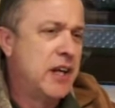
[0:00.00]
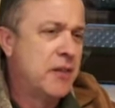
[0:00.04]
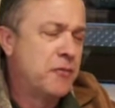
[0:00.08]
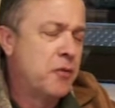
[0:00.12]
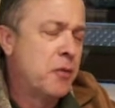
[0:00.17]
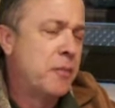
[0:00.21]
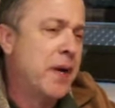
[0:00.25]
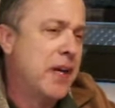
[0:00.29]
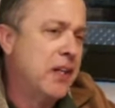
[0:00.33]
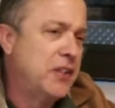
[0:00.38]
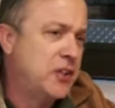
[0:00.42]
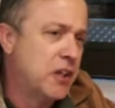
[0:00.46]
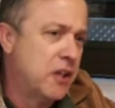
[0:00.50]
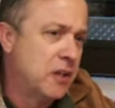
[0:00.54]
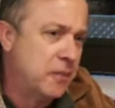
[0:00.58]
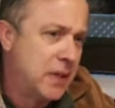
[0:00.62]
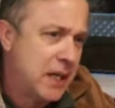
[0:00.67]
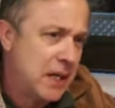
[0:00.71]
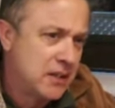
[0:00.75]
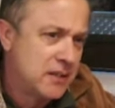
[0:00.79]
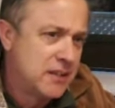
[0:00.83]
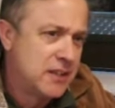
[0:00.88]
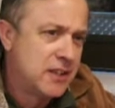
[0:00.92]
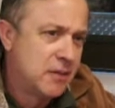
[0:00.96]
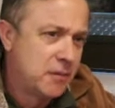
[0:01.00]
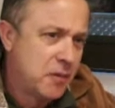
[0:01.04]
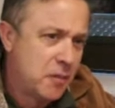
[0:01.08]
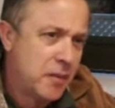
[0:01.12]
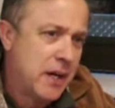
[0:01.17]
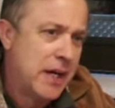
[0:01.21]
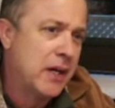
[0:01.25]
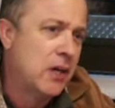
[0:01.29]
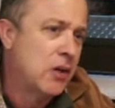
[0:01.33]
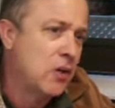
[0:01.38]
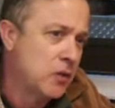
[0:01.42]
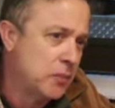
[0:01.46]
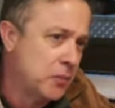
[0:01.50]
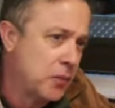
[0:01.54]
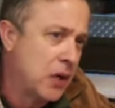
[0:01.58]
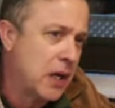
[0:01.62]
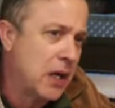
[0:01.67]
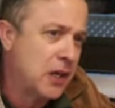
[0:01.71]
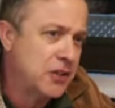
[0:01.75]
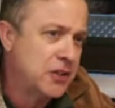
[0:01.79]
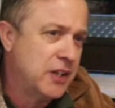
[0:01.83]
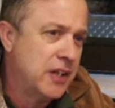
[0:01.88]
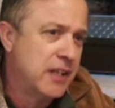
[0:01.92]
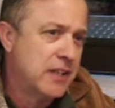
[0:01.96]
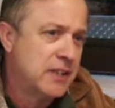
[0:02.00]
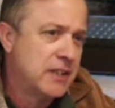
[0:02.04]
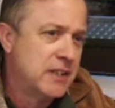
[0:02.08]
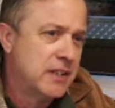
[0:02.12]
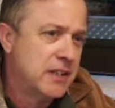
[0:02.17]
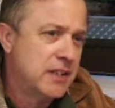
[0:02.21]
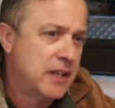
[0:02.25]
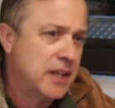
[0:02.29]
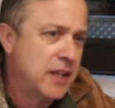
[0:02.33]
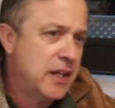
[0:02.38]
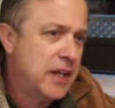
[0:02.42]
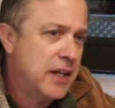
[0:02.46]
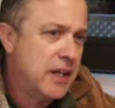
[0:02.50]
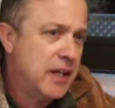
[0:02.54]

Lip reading: information about some of my own projects and